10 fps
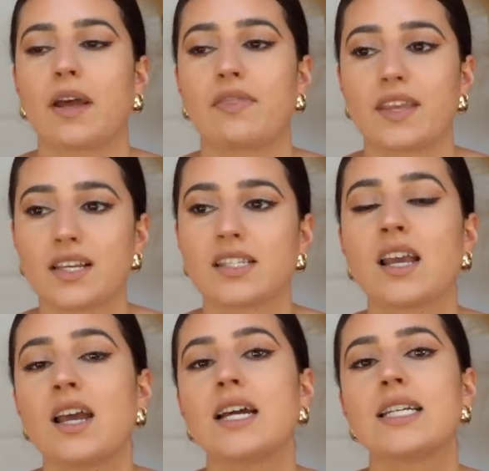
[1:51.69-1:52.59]
And this
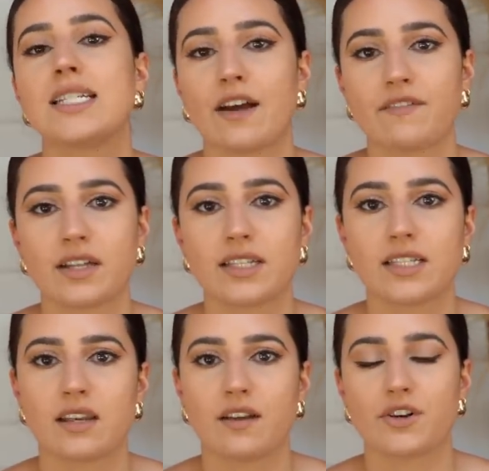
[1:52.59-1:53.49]
definitely
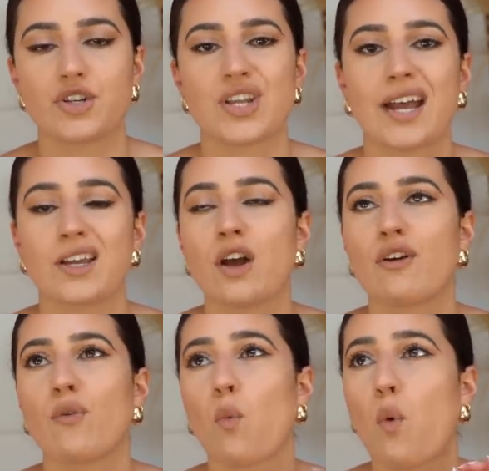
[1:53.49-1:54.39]
delivers. I
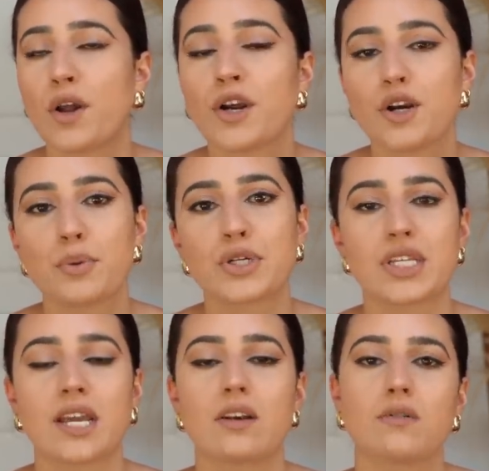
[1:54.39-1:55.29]

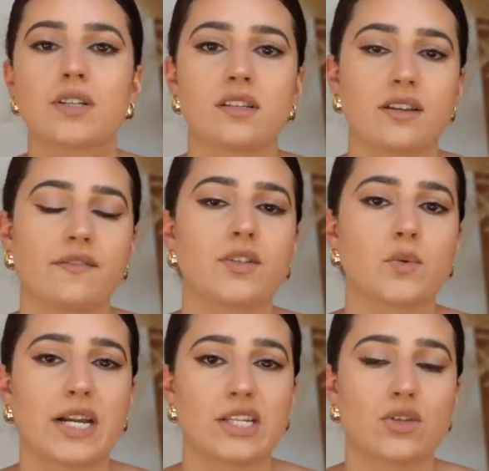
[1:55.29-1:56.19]
100% notice a difference
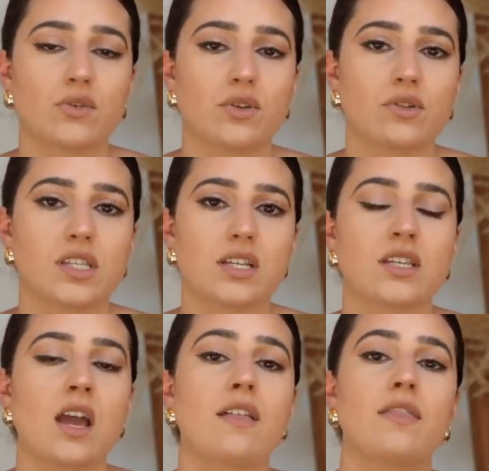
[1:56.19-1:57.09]
when I don't use this
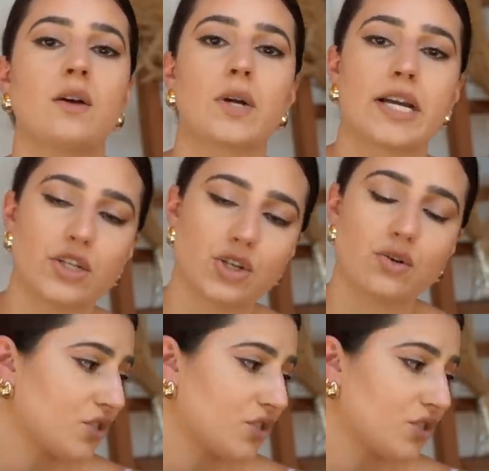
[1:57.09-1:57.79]
than when I do.